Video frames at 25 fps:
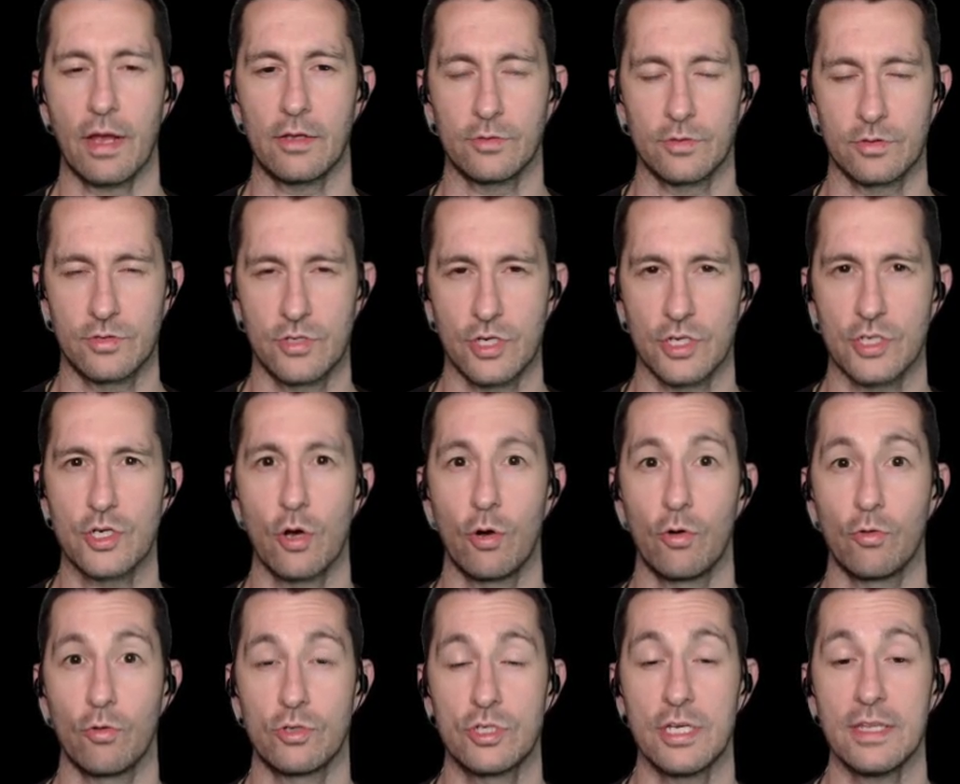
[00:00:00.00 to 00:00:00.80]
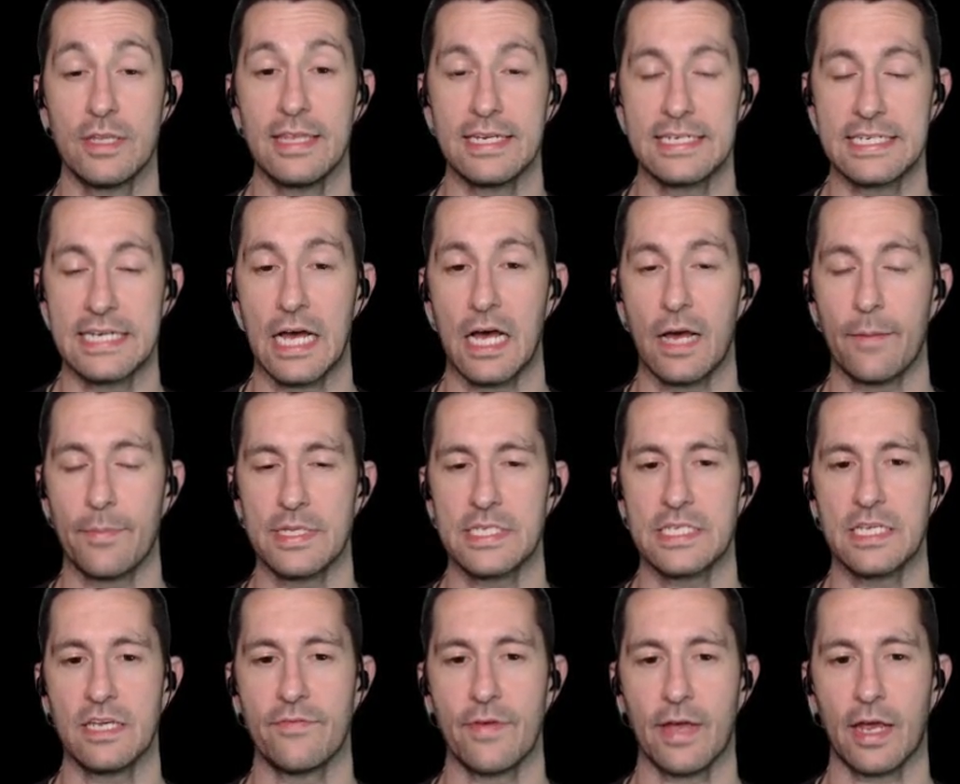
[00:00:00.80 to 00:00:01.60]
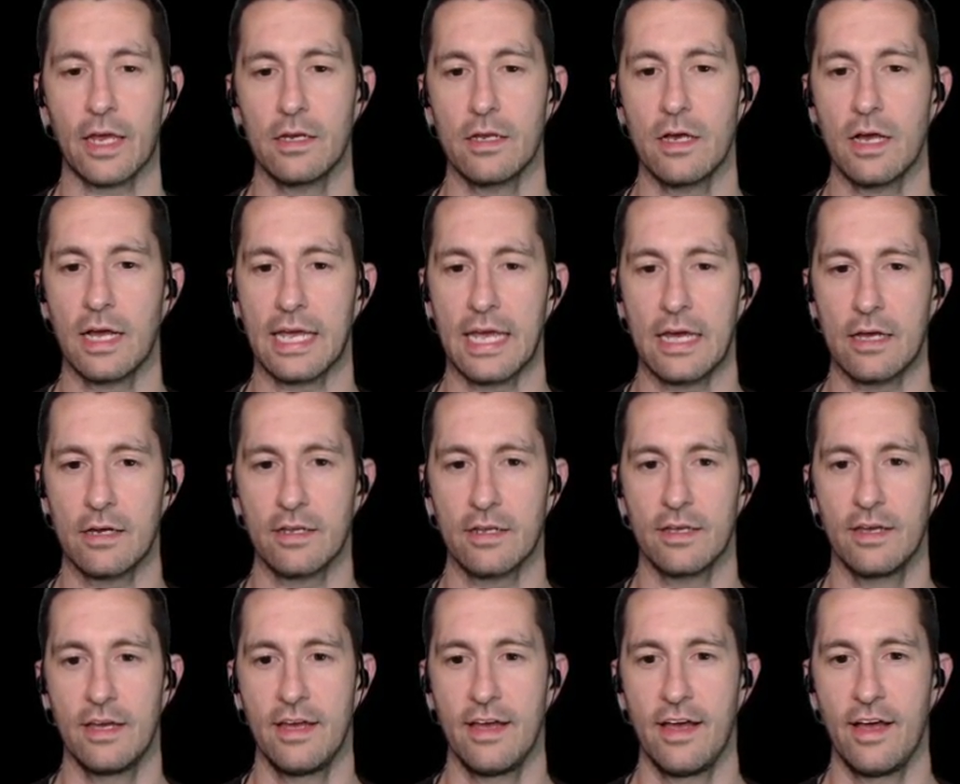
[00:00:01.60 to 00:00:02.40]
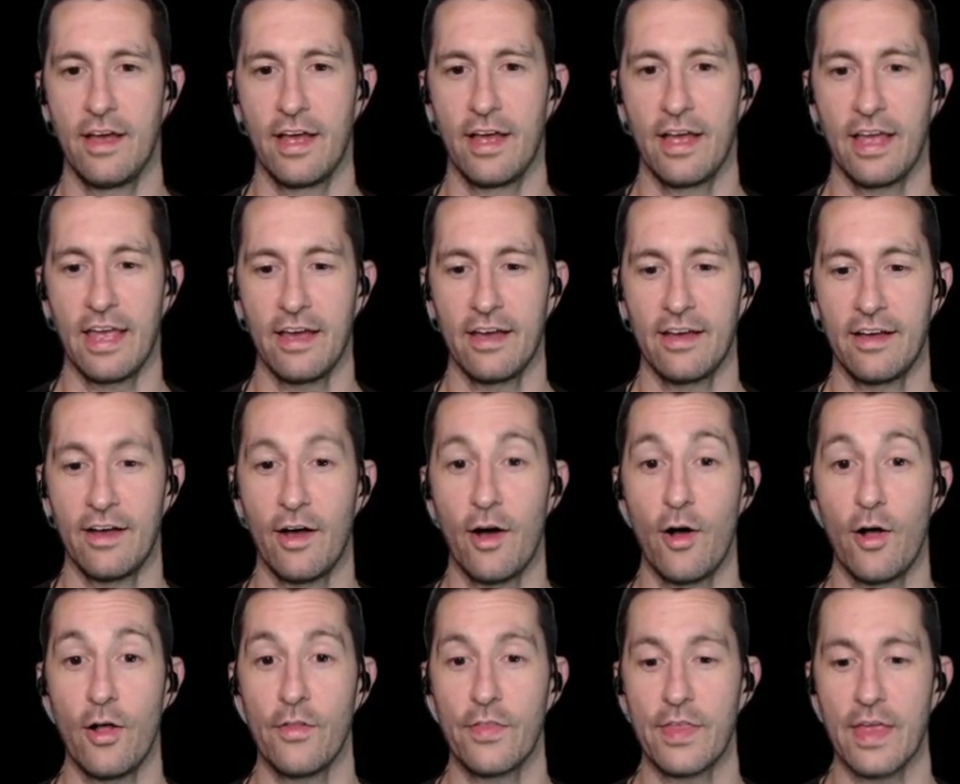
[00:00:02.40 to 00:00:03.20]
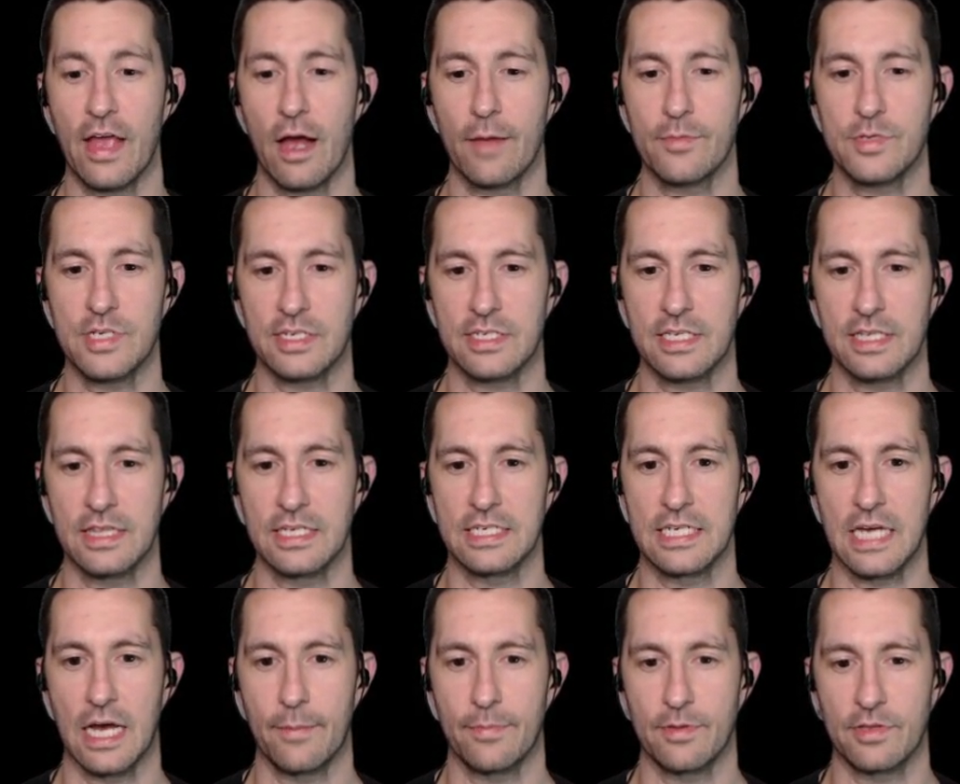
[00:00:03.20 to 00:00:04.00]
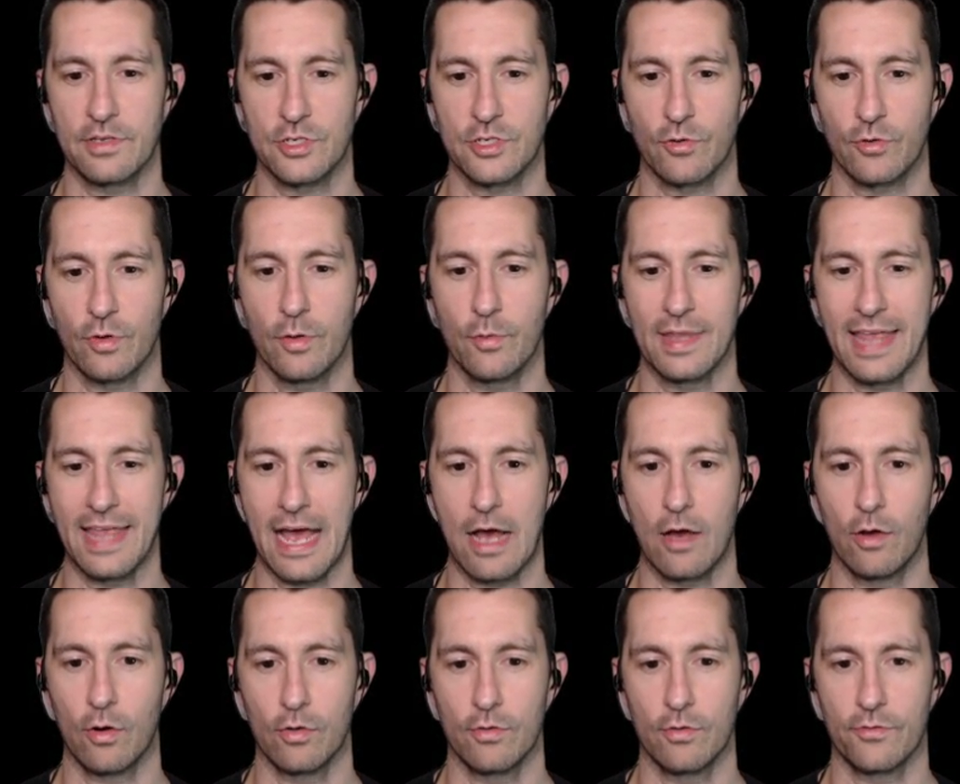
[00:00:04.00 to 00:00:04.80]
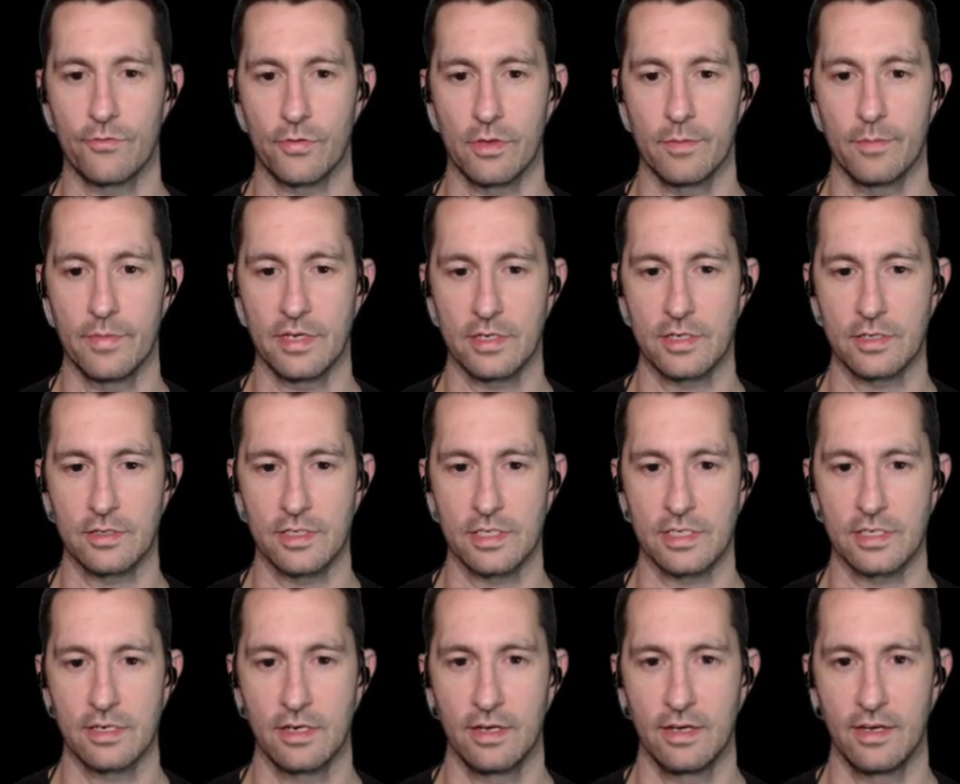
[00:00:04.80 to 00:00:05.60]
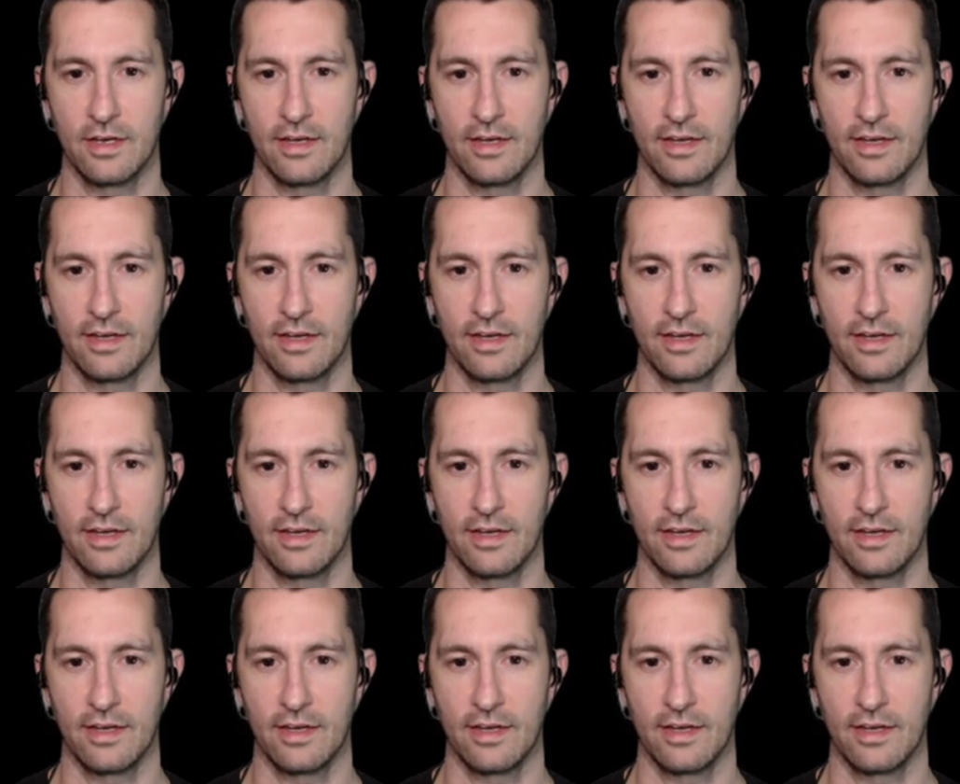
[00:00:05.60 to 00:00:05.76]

I'll just go to the top and see if I can knock out all the objects at the top of the screen without going for the missiles.